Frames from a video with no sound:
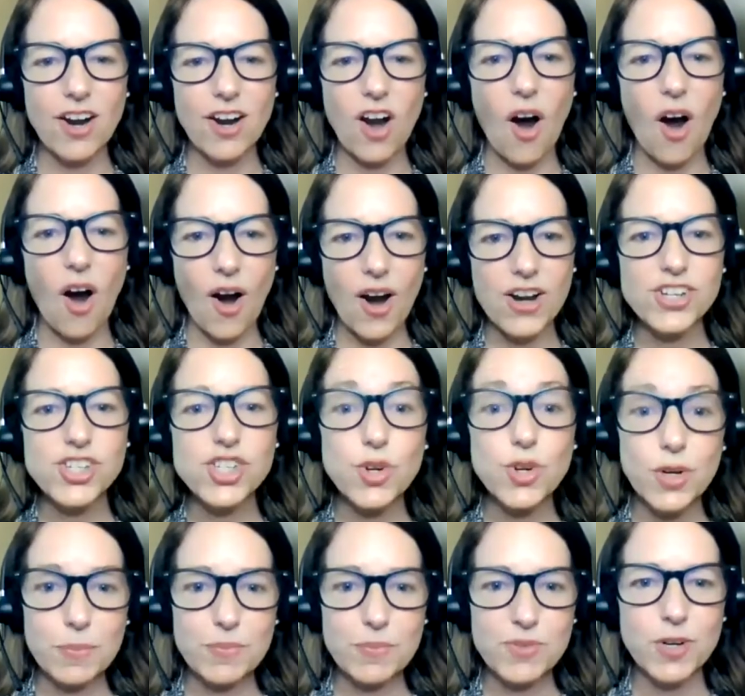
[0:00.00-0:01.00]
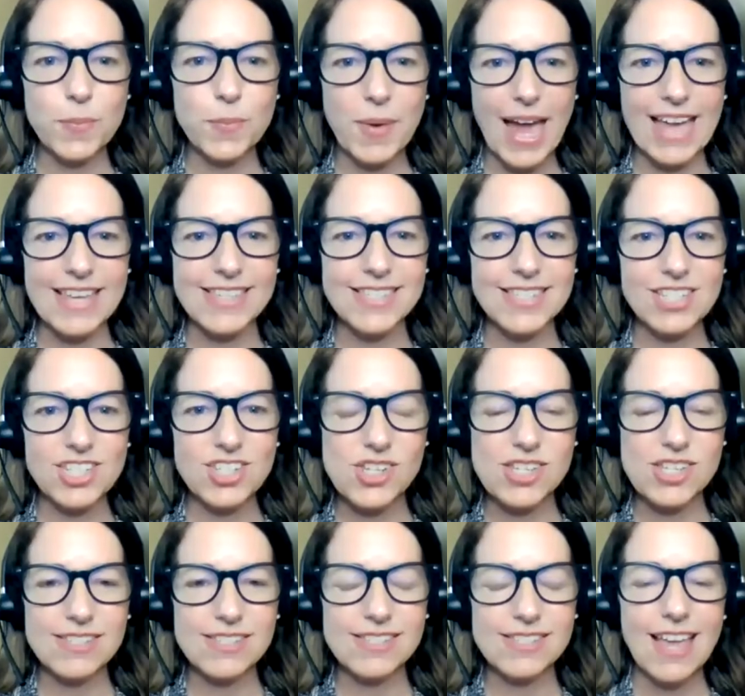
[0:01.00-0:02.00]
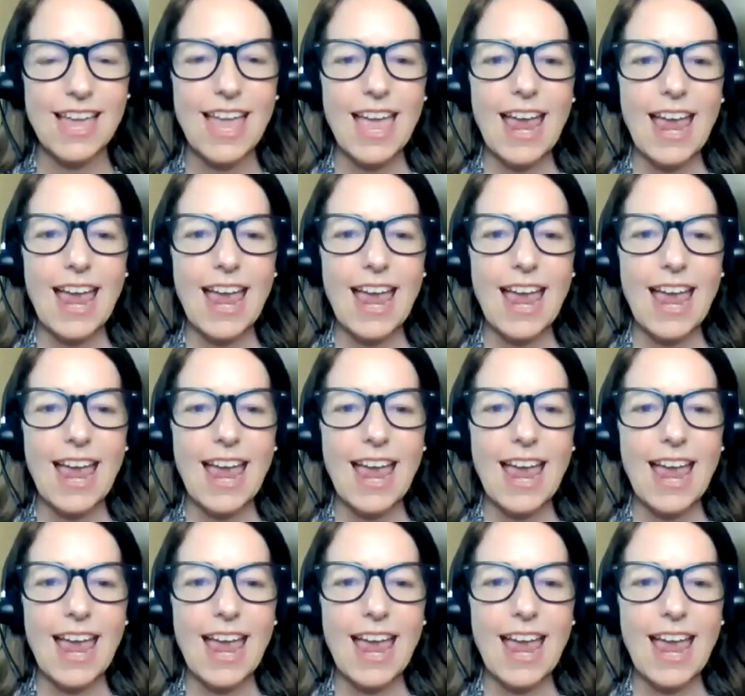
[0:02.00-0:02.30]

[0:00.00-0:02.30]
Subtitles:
there are scripture passages